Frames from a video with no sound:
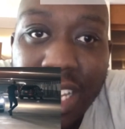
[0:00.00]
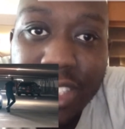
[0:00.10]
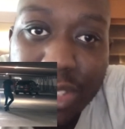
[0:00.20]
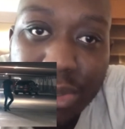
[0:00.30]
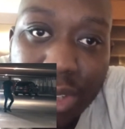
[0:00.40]

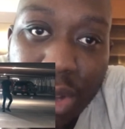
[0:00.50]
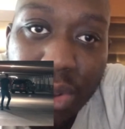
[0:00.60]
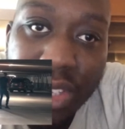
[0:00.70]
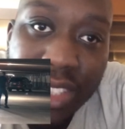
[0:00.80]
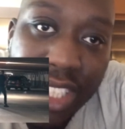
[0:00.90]
tight too though,
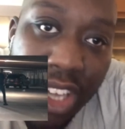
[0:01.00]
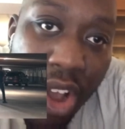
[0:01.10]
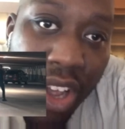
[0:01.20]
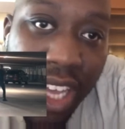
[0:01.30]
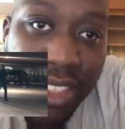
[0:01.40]
because the
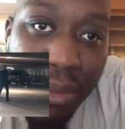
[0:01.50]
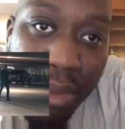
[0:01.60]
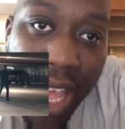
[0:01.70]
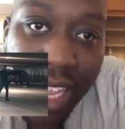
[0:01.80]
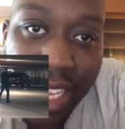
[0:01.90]
car got some
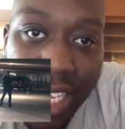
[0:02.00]
black